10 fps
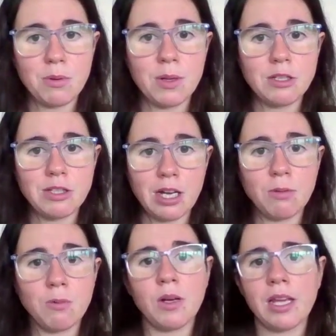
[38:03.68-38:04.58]
or I
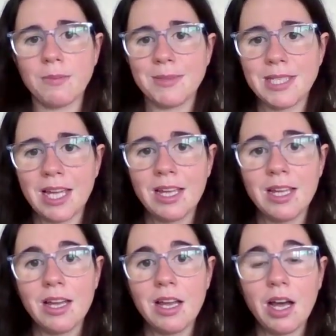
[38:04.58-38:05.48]
shout or I get upset,
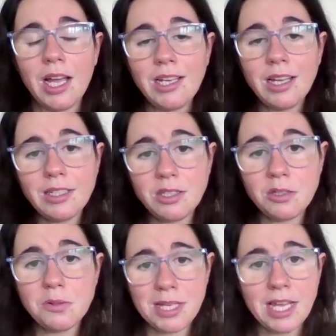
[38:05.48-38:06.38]
I
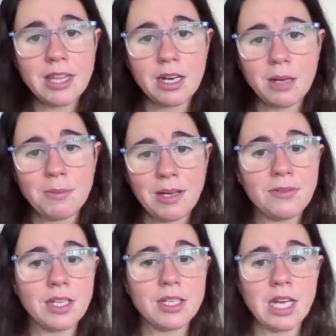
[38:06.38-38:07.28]
do say that I'm
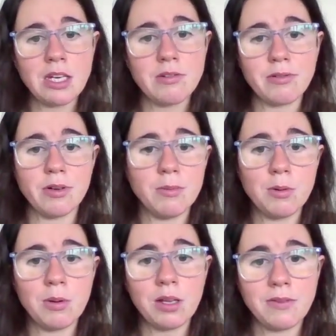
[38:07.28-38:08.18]
having a tantrum,
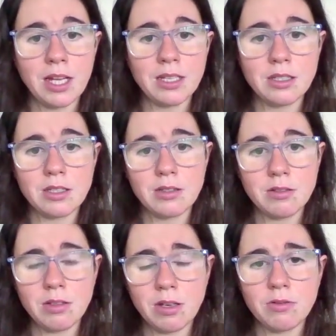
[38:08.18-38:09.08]
or I've had,
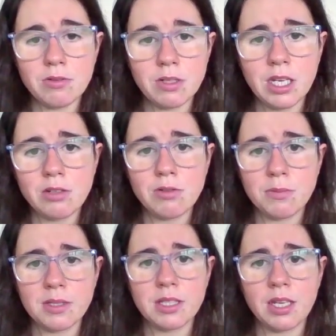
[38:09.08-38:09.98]
3
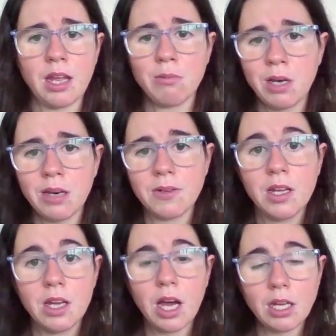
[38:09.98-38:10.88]
tantrums today or whatever.
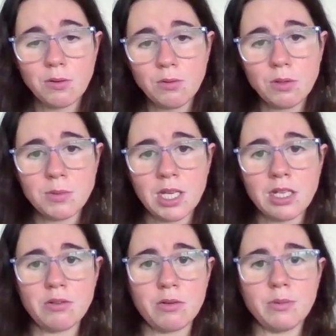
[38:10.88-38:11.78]
I call them
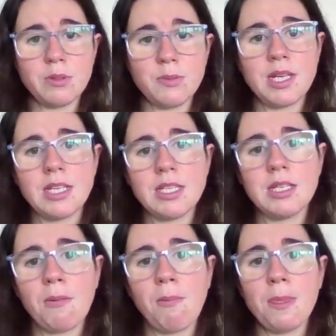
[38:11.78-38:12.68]
tantrums
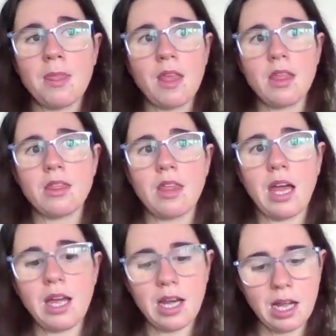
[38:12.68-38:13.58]
because
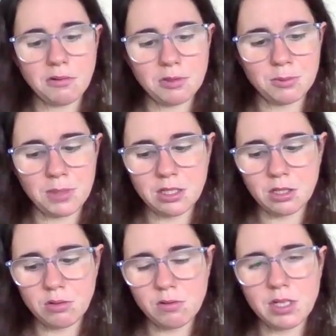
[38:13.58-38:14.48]
that allows me
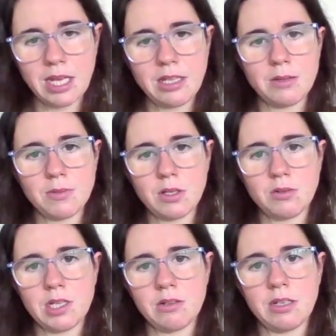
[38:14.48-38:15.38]
to not take them
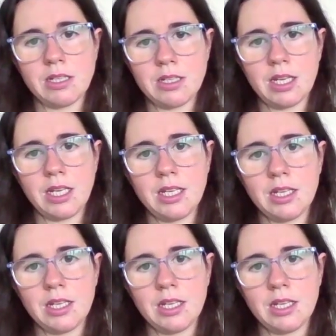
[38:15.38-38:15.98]
so seriously.